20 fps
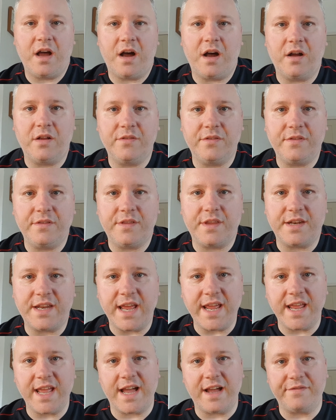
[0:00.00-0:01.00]
On the
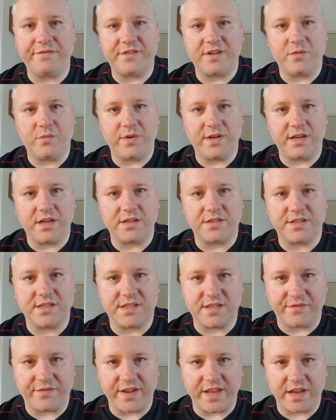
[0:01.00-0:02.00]
day after we lost to
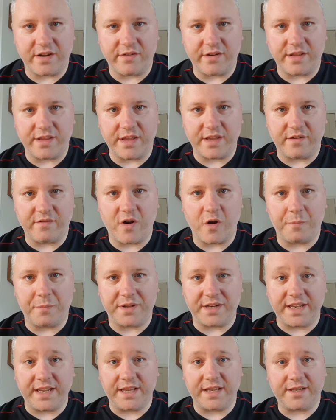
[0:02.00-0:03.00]
Sevilla in the
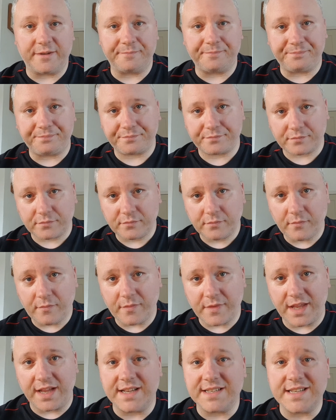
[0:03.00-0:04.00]
Europa League,
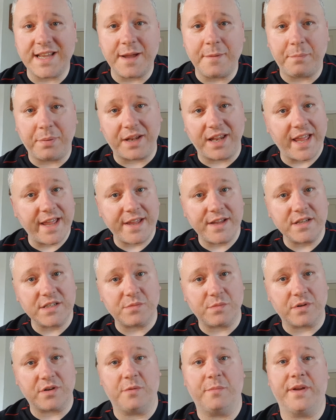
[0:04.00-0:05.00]
as our players
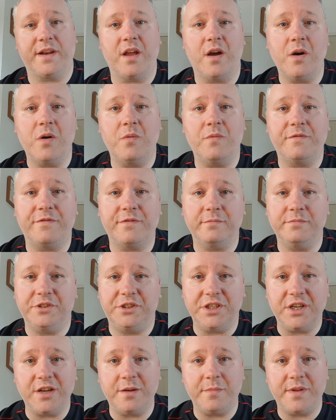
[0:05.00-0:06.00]
were coming home from
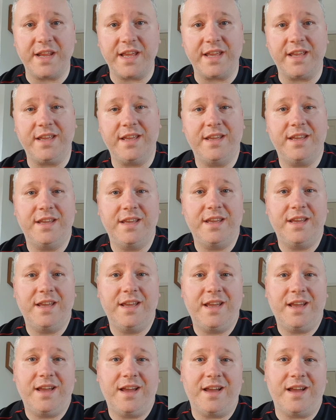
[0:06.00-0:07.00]
Germany,
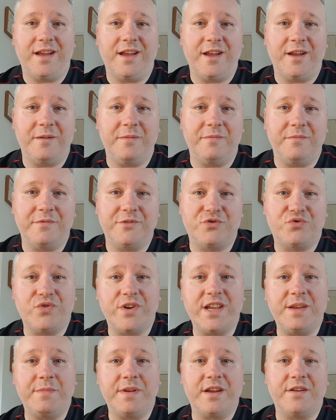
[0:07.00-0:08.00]

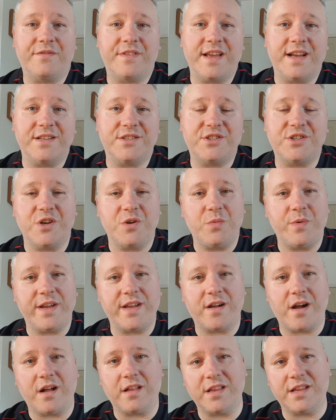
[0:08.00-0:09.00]
dreaming of their
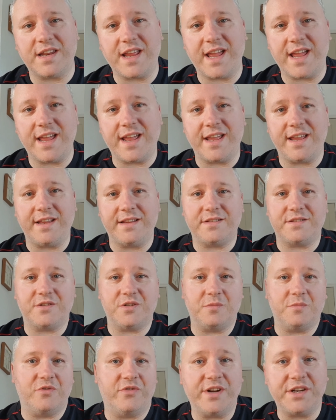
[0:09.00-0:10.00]
two-week holiday
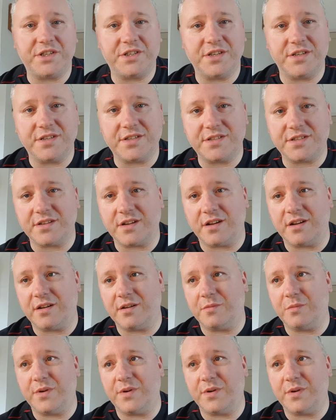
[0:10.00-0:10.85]
to Mauritius or